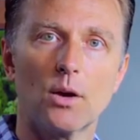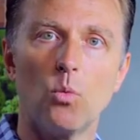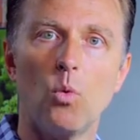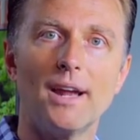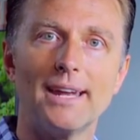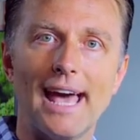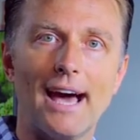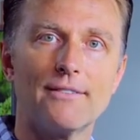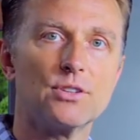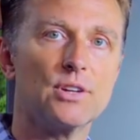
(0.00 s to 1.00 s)
like one
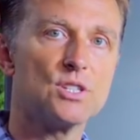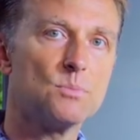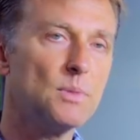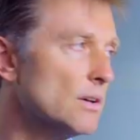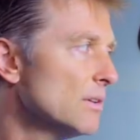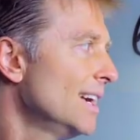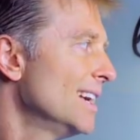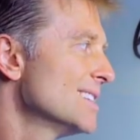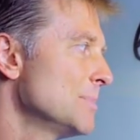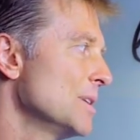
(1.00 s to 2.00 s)
after each meal,
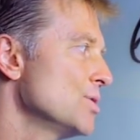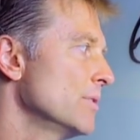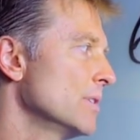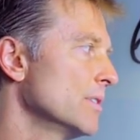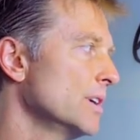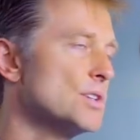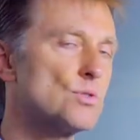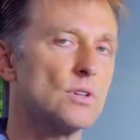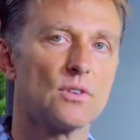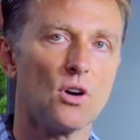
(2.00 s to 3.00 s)
especially if you have a
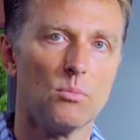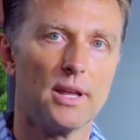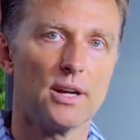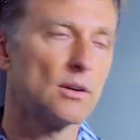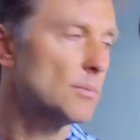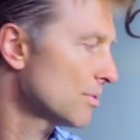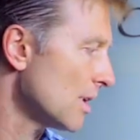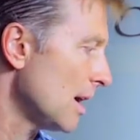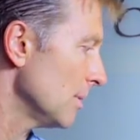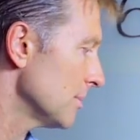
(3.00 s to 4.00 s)
history of gallbladder
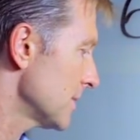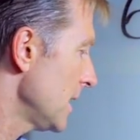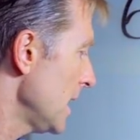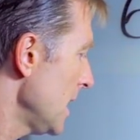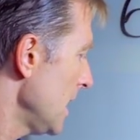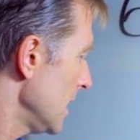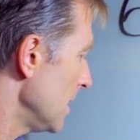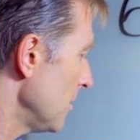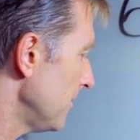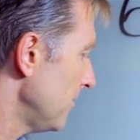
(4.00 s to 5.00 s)
problems.
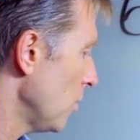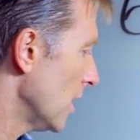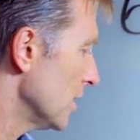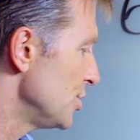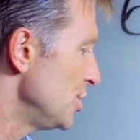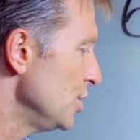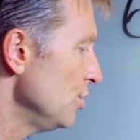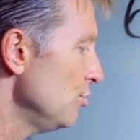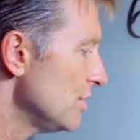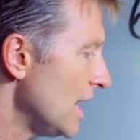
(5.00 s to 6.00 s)
Number four,
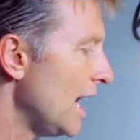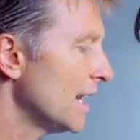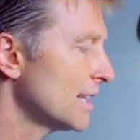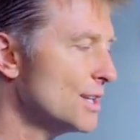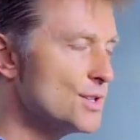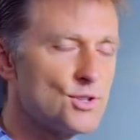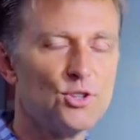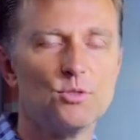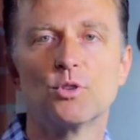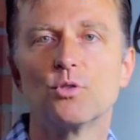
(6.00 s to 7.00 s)
do not
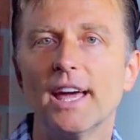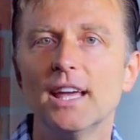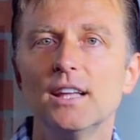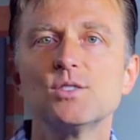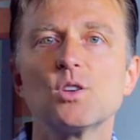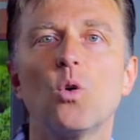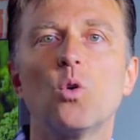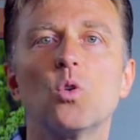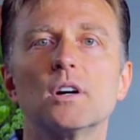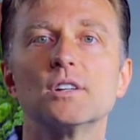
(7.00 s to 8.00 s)
consume grains
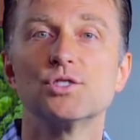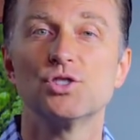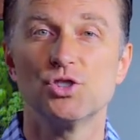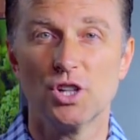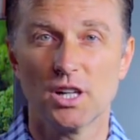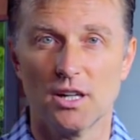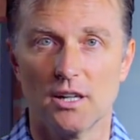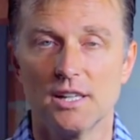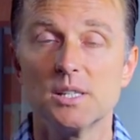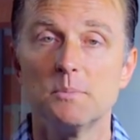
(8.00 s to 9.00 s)
or
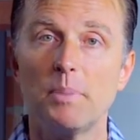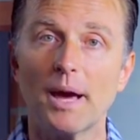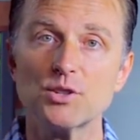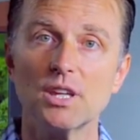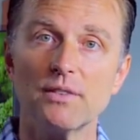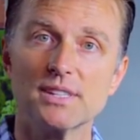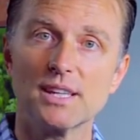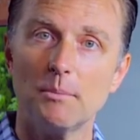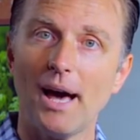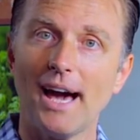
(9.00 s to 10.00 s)
sugar, especially if
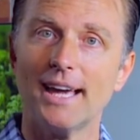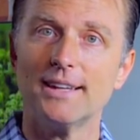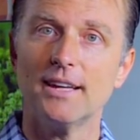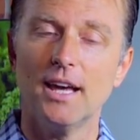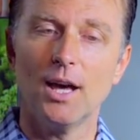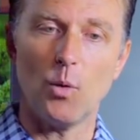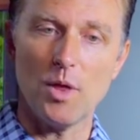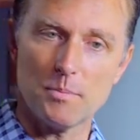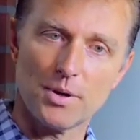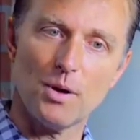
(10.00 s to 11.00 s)
it's combined
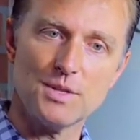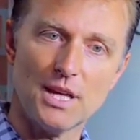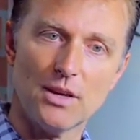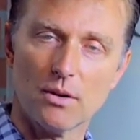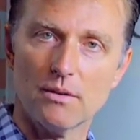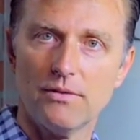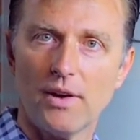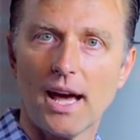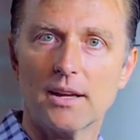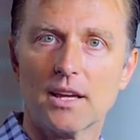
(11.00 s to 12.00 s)
with protein or
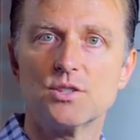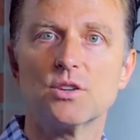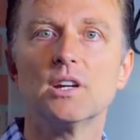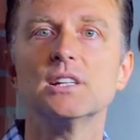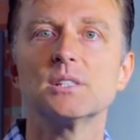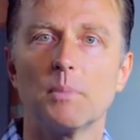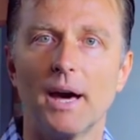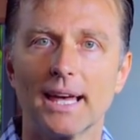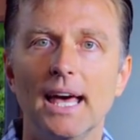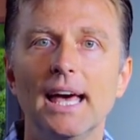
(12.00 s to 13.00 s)
fat, because you're gonna
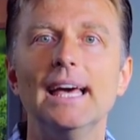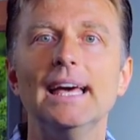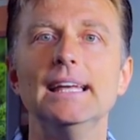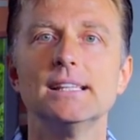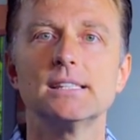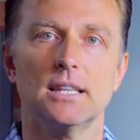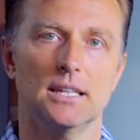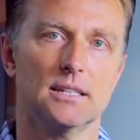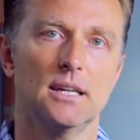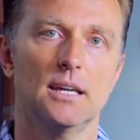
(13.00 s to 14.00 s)
spike
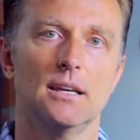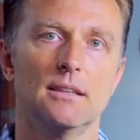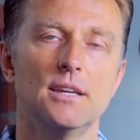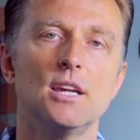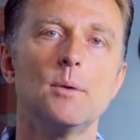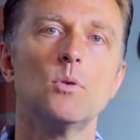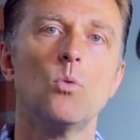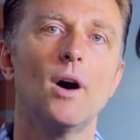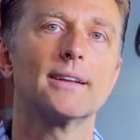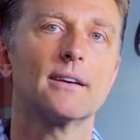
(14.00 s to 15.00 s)
insulin. The number
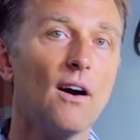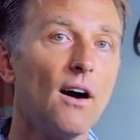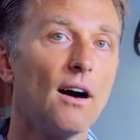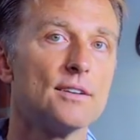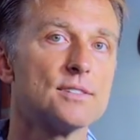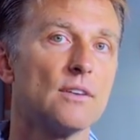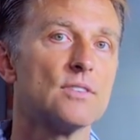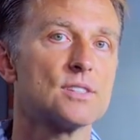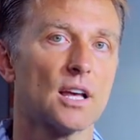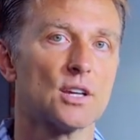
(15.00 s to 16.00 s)
one cause
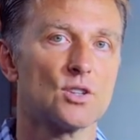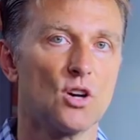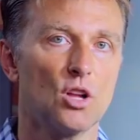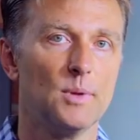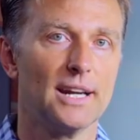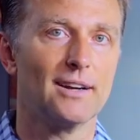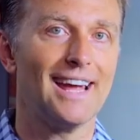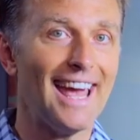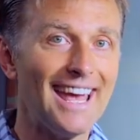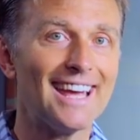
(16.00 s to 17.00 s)
of a sluggish
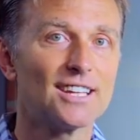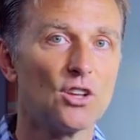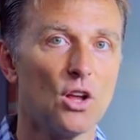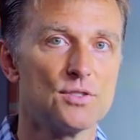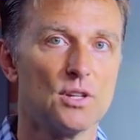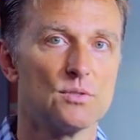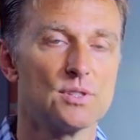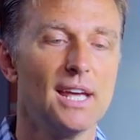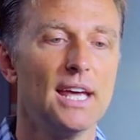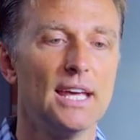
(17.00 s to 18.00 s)
gallbladder and
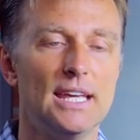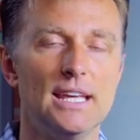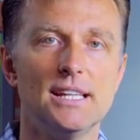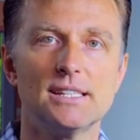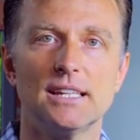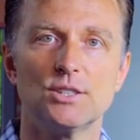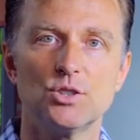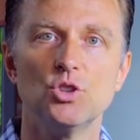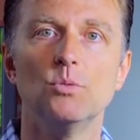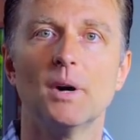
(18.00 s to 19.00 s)
gallstones is
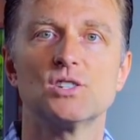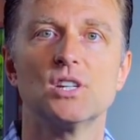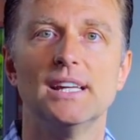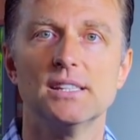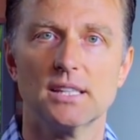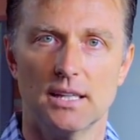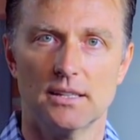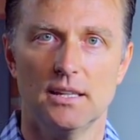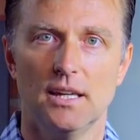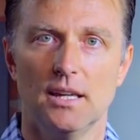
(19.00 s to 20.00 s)
too much
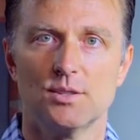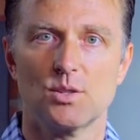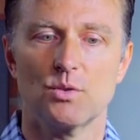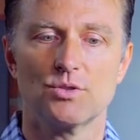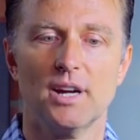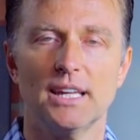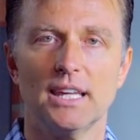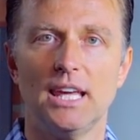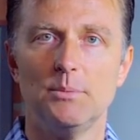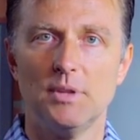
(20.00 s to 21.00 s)
insulin. So we're trying to
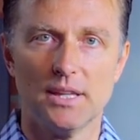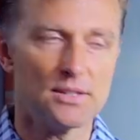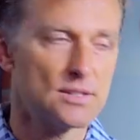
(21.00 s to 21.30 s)
keep the